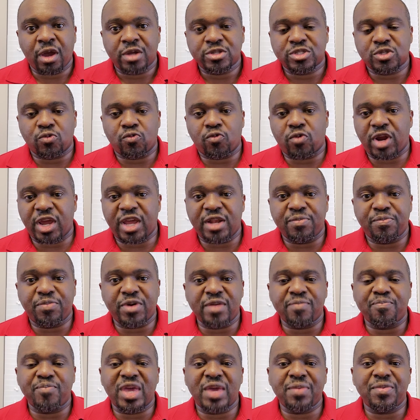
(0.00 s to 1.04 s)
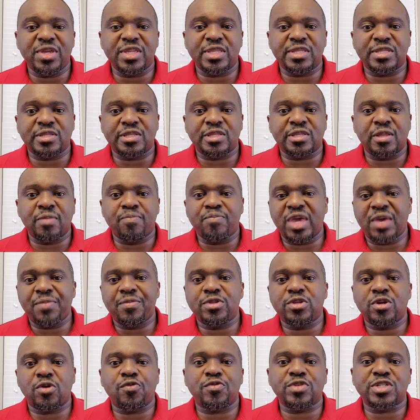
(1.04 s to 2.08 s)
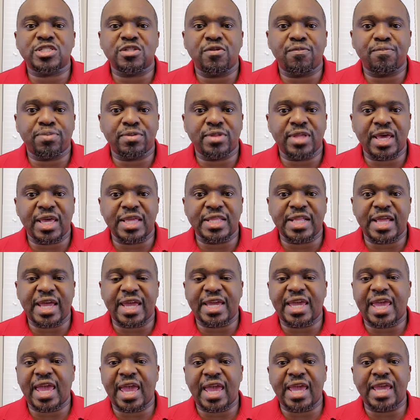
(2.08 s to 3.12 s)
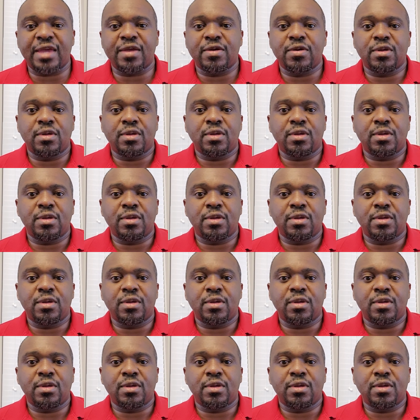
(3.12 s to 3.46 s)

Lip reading: Duren, but maybe there was some play like, hey,